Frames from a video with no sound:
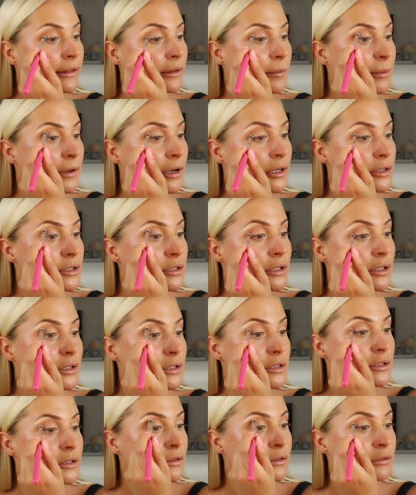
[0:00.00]
the
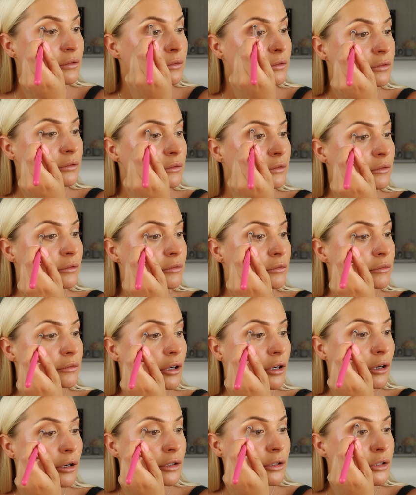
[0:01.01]
product
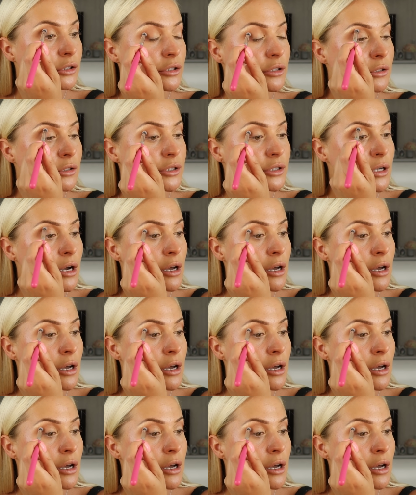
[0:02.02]
just